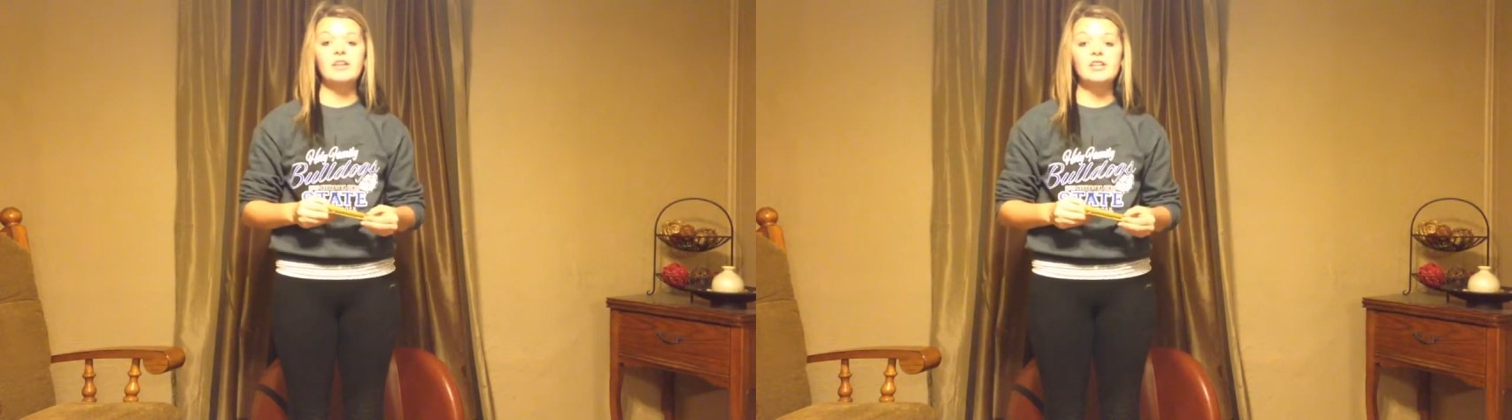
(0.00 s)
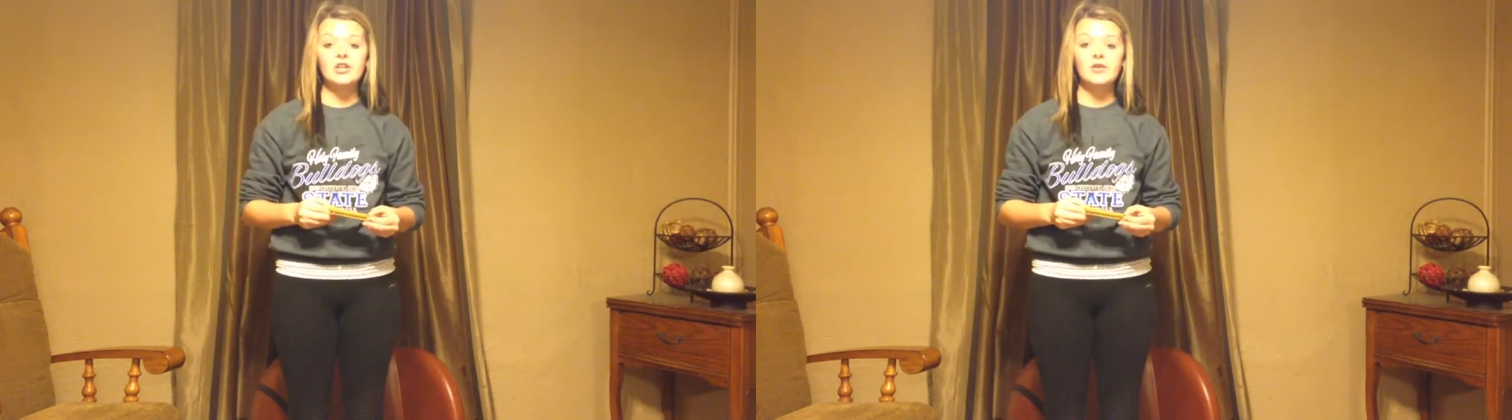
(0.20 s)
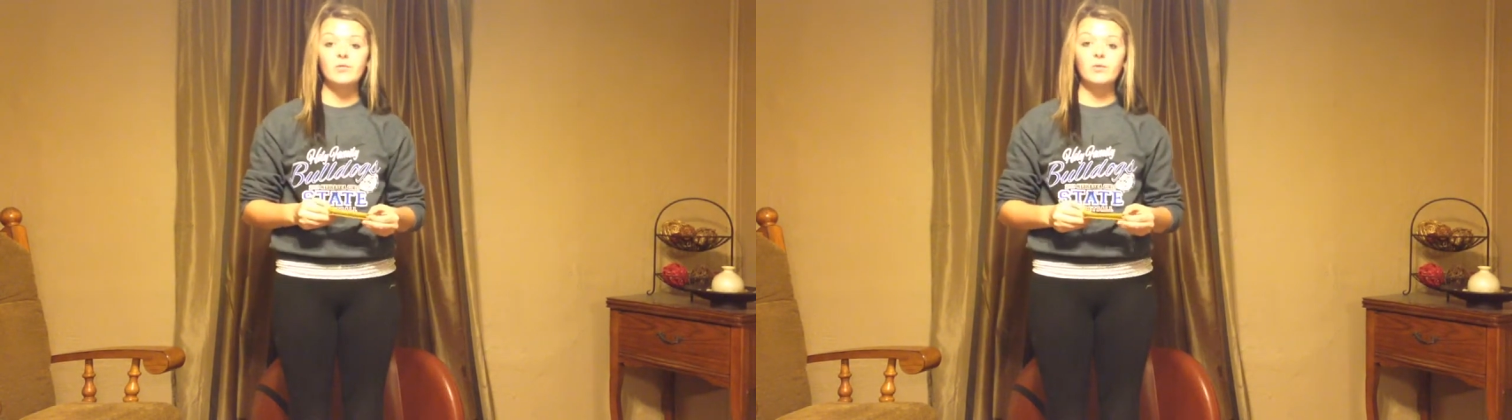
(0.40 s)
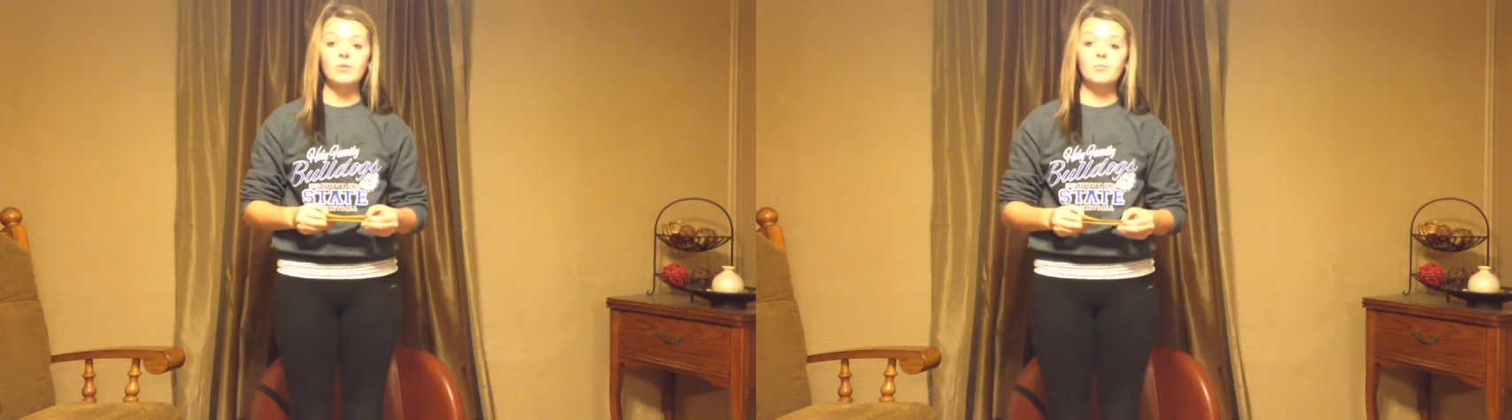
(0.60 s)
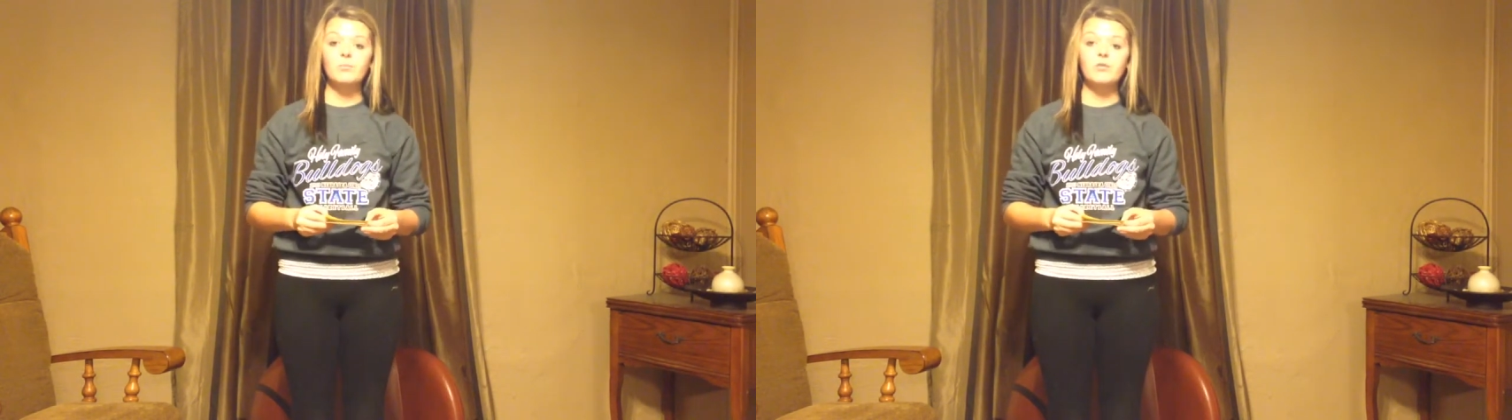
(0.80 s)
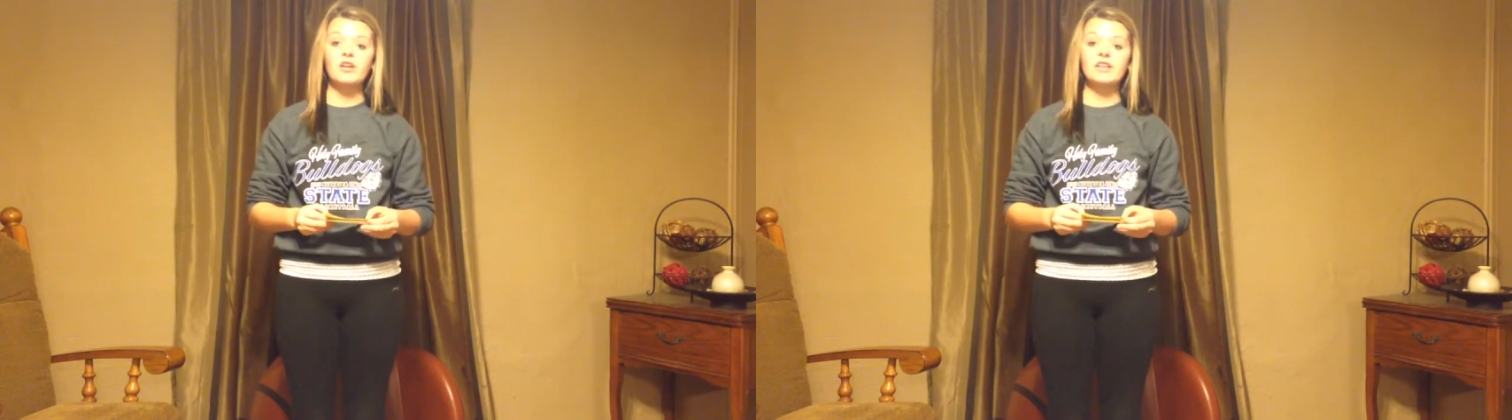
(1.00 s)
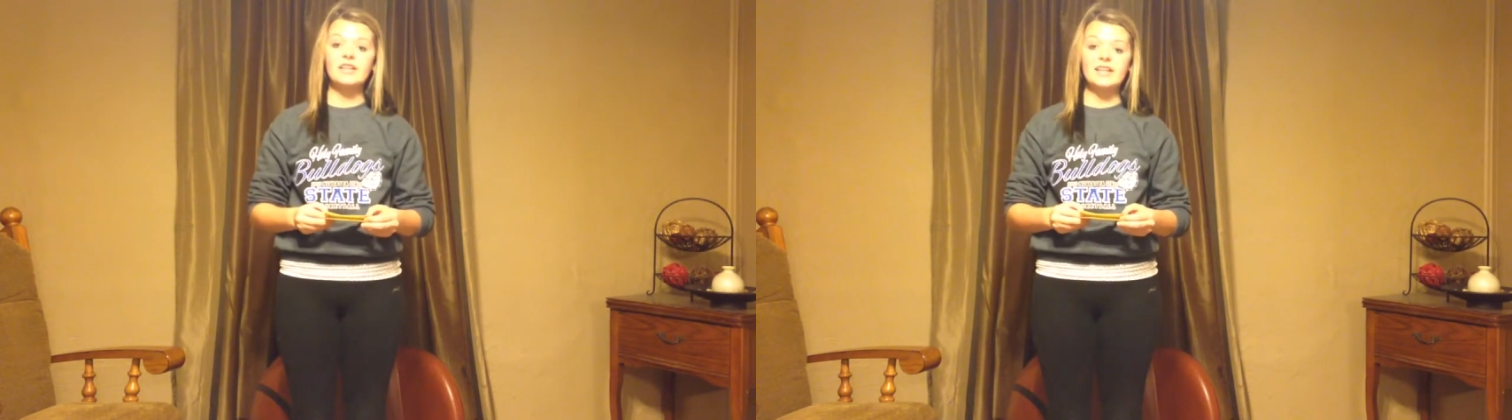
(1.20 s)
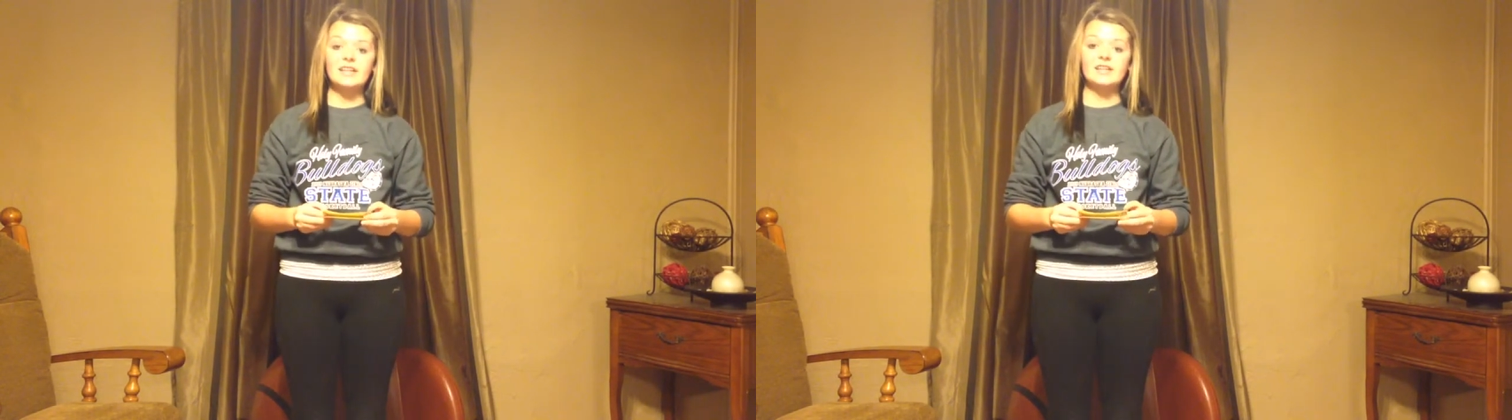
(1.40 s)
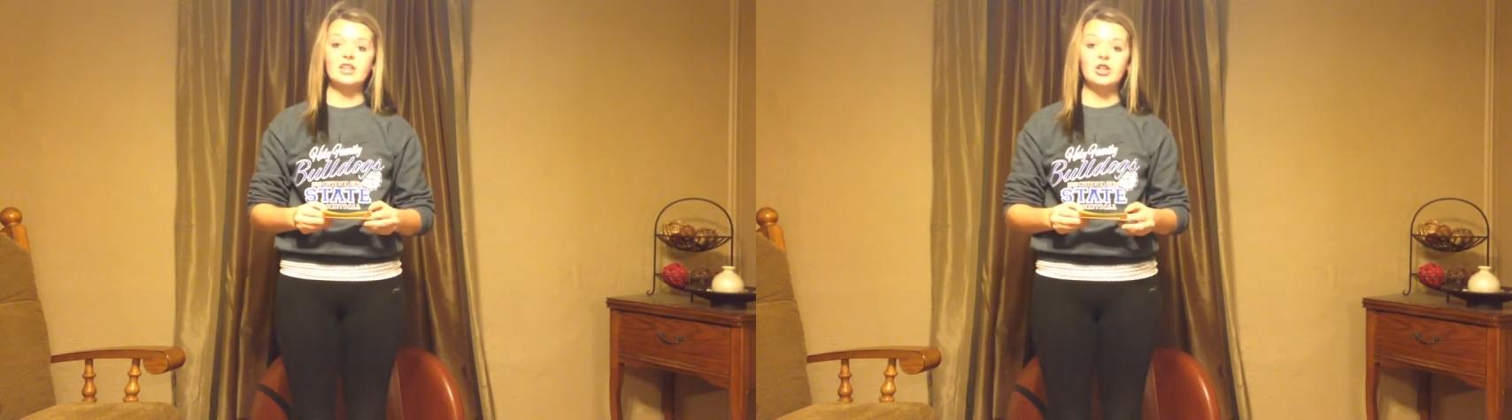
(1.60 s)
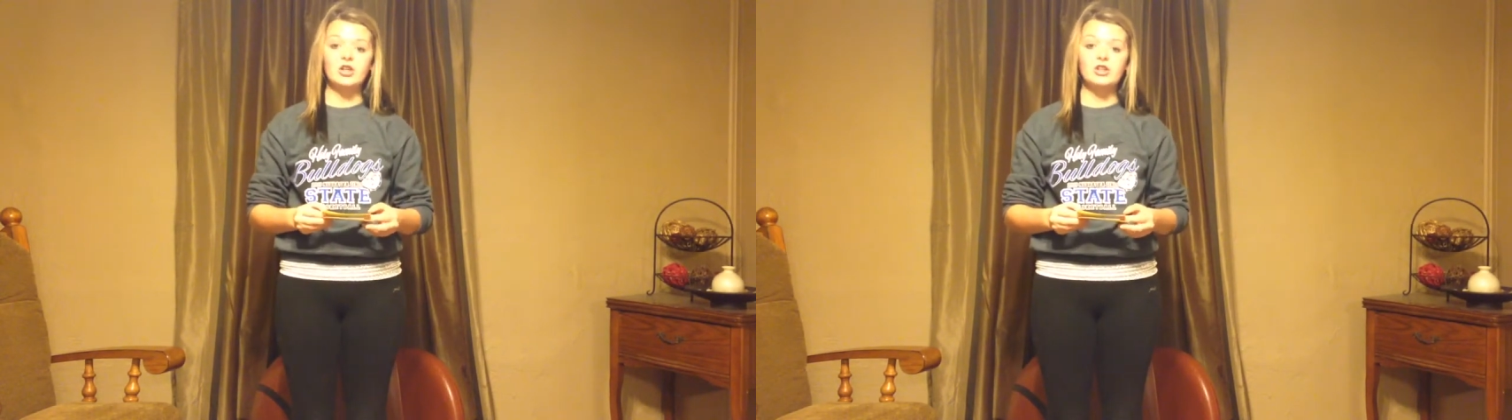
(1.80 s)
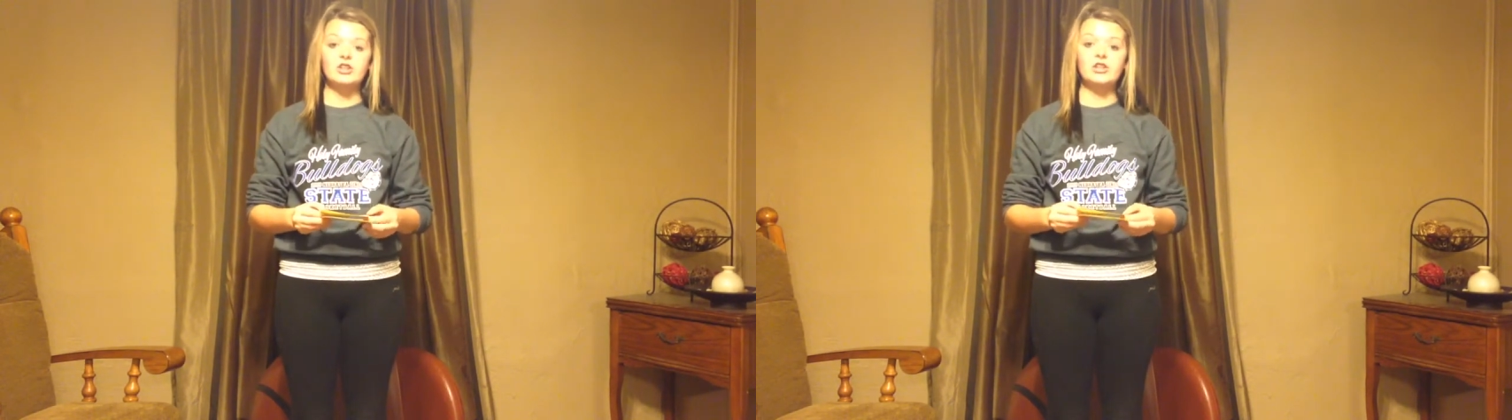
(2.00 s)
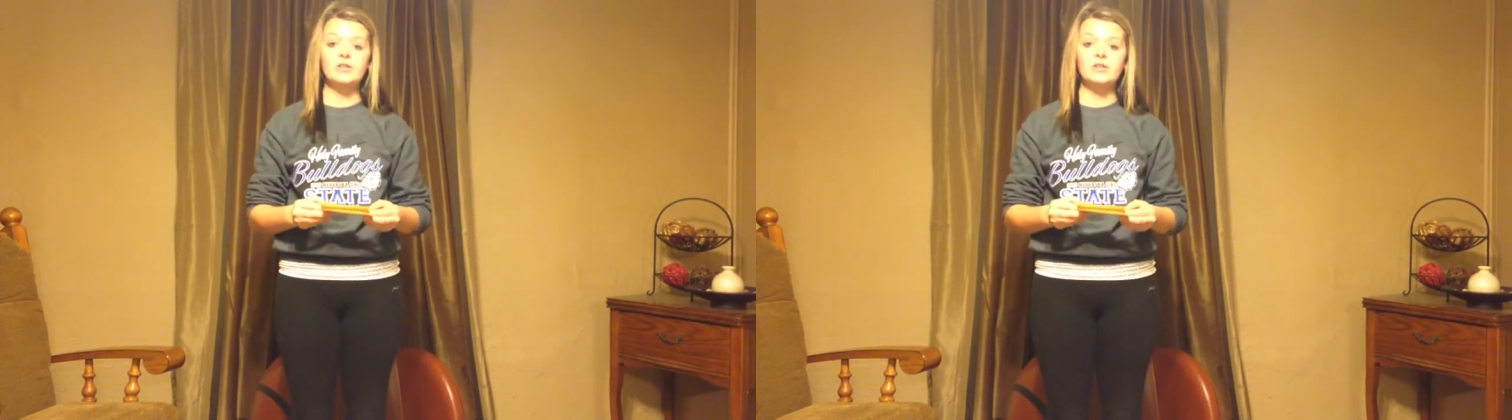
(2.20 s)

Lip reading: easier for teens and adults to